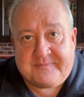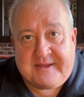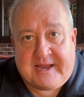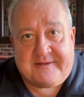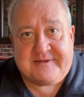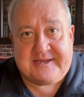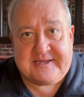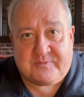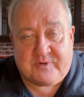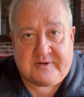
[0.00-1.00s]
Life in
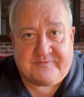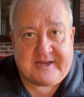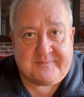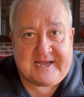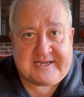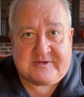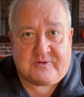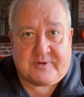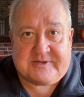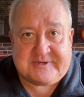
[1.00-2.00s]
the royal family hasn't
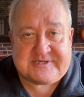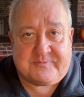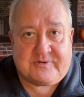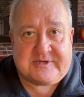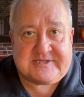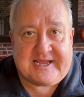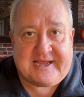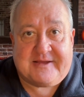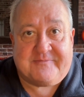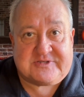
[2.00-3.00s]
always been smooth
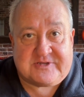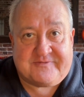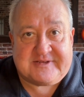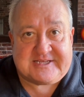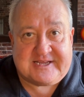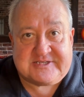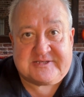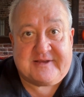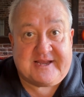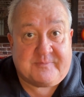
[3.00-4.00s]
sailing for Sophie, Duchess
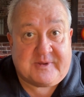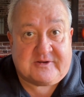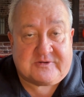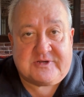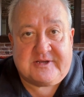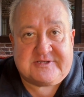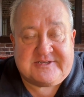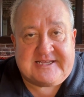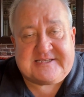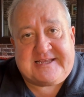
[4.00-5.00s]
of Edinburgh, who turns
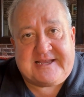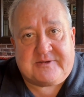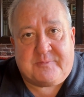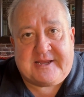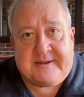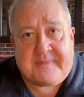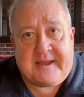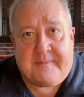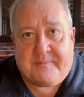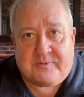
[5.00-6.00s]
60 next week.
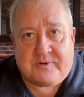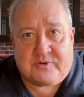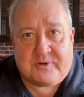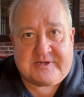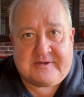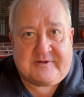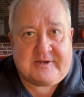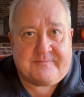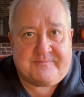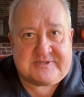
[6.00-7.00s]
Before joining the
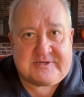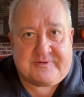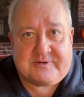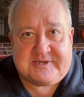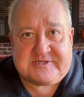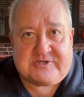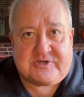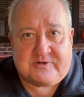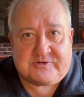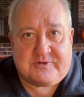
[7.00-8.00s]
firm, Sophie
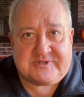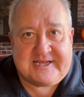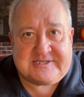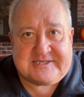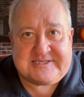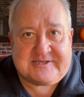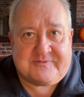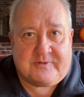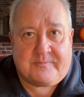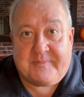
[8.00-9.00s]
Rees-Jones was a
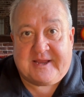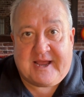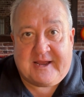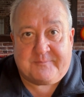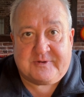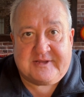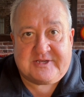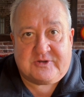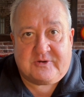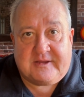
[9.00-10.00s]
successful PR
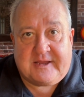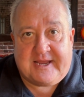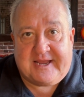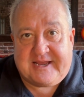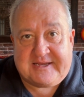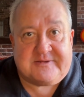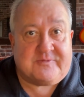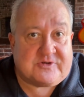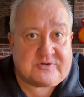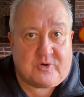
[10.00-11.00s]
professional
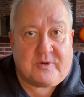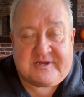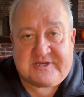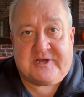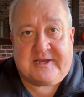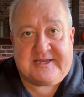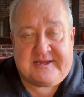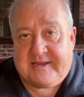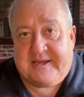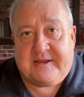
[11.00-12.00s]
accustomed to calling the shots
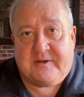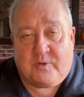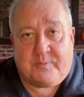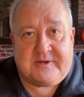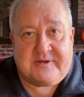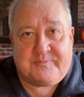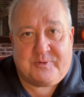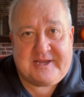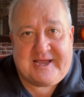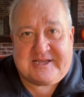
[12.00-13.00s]
in corporate
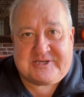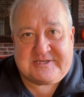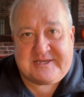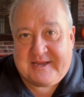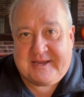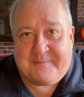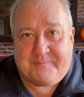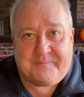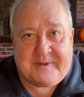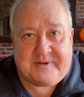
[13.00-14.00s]
communications.
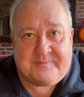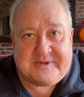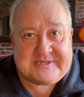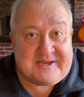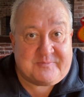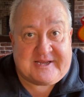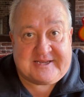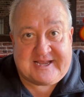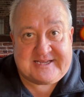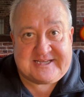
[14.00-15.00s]
But marrying Prince Edward in
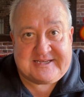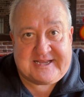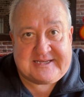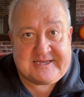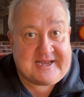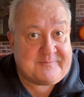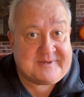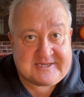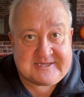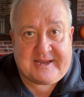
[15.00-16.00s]
1999
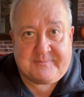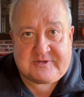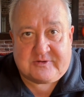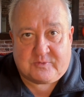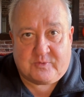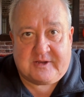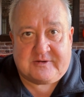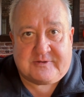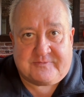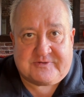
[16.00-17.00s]
meant adapting to a
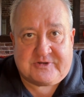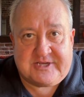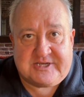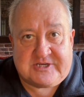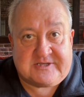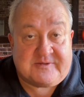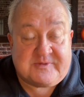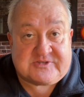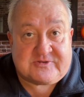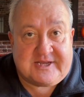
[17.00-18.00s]
world of tradition and
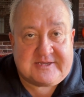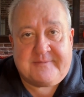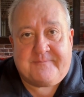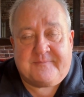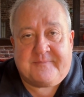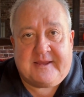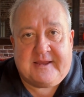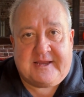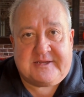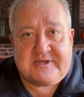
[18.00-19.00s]
restraint.
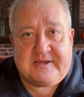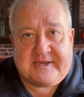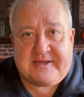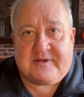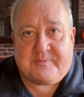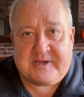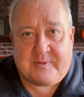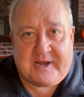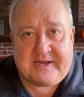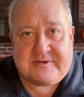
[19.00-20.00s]
Certainly it took me a
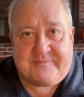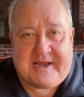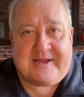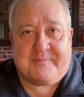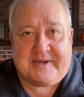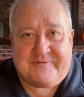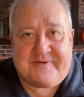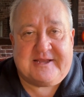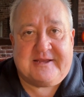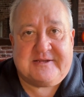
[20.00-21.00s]
while to find my
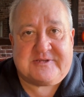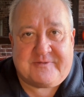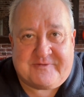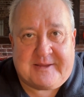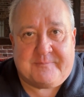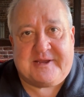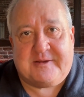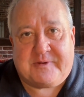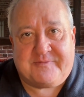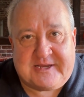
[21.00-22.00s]
feet, Sophie
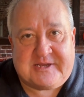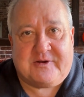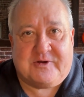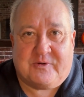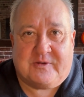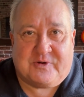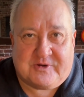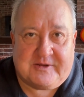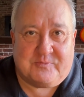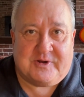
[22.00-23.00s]
admitted, reflecting on her
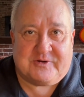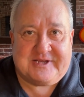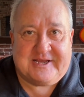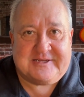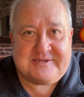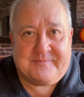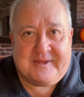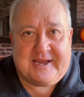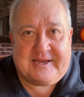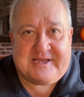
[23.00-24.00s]
early royal years.
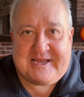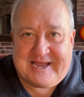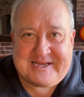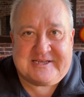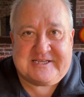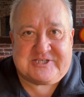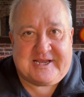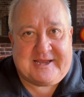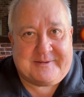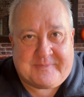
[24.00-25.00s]
She candidly
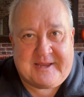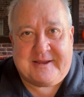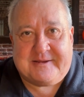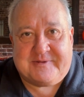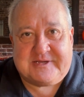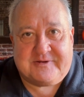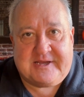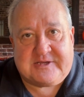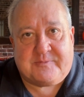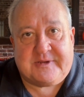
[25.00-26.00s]
shared, the
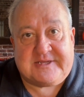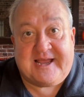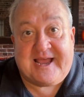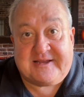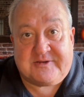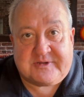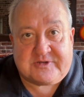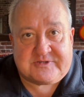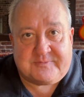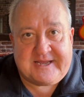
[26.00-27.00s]
frustration was that I had to
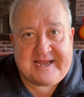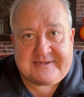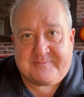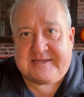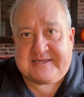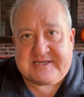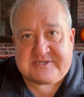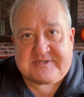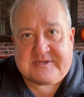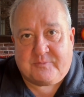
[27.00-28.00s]
reduce my
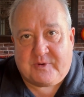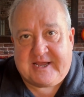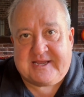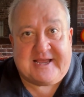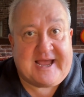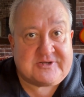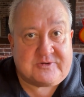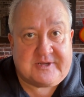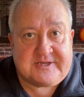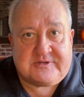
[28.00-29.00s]
expectations of what I could
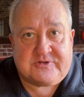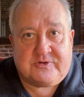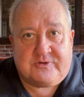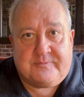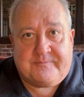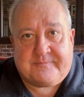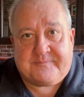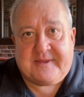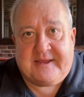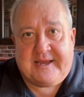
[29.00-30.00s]
actually do.
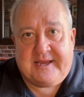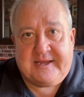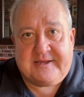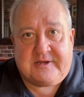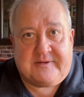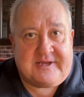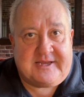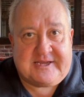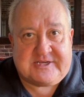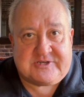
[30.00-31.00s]
Sophie
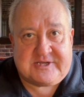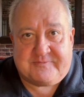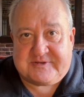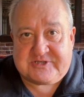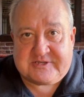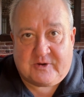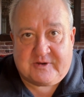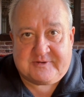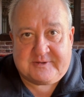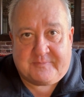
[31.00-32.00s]
initially envisioned
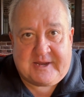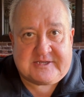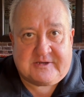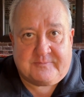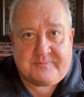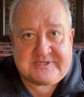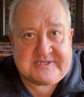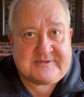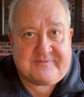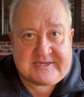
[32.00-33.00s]
offering practical
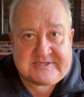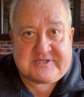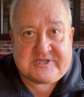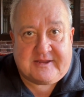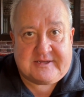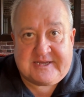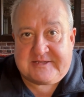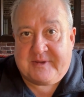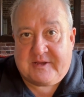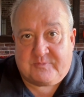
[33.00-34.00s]
business advice to charities,
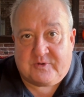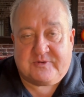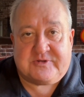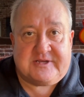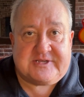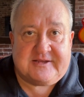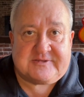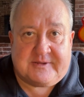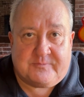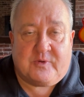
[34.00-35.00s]
but her role turned out to
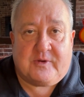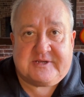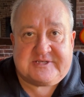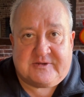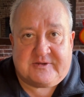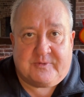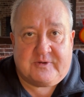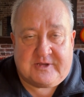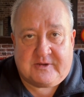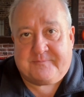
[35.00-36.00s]
be more
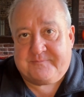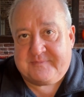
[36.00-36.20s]
ceremonial.